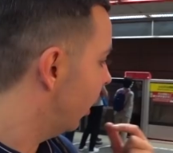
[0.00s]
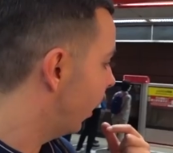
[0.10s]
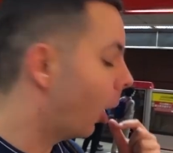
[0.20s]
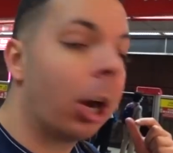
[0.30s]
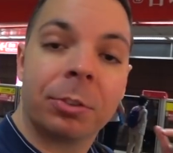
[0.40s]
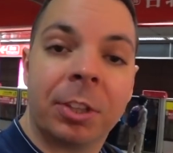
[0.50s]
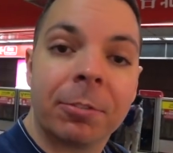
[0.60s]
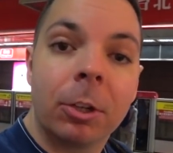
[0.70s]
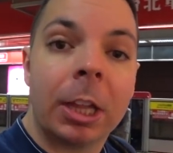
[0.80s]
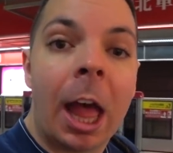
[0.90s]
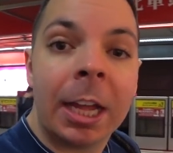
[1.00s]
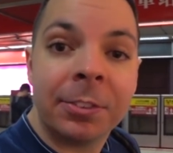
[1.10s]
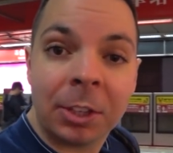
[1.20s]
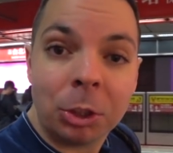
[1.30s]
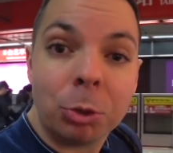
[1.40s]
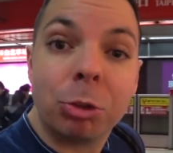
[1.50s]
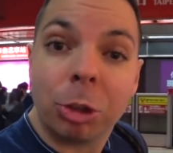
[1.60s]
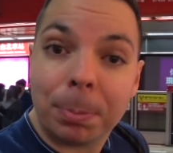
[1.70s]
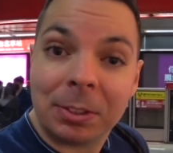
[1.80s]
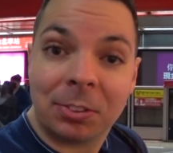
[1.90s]
there are several lines that you
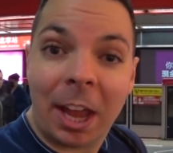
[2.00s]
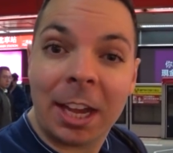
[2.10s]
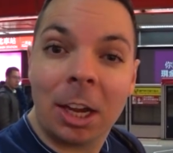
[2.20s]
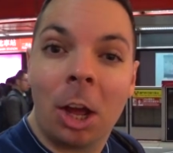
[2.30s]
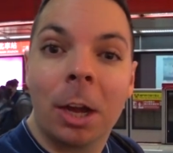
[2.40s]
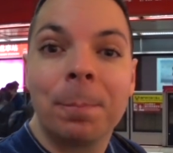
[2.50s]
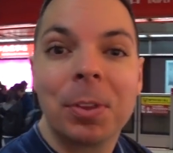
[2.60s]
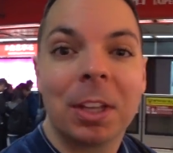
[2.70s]
should be standing on.